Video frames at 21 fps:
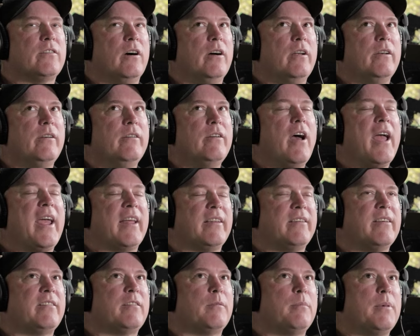on
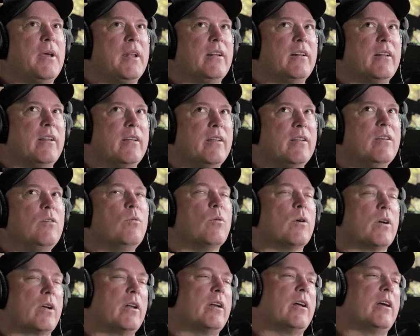anticipating that you
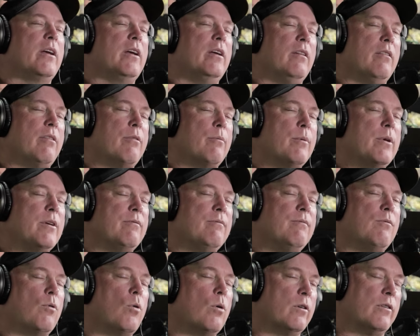weren't going to get
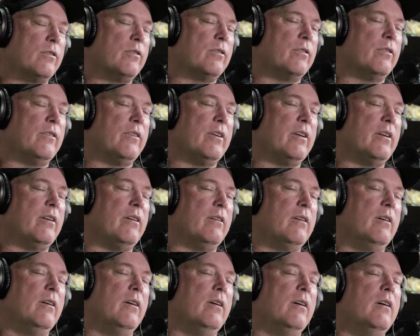3-4 turns in.
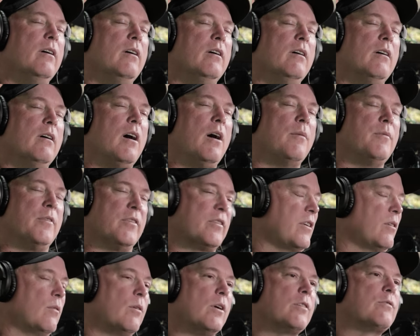I'm just
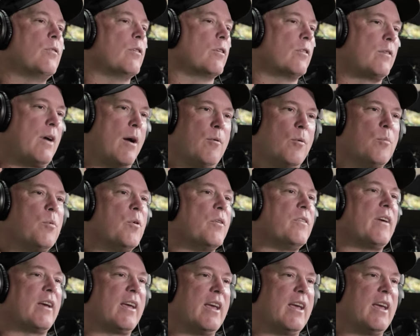going to rush forward and grab what points I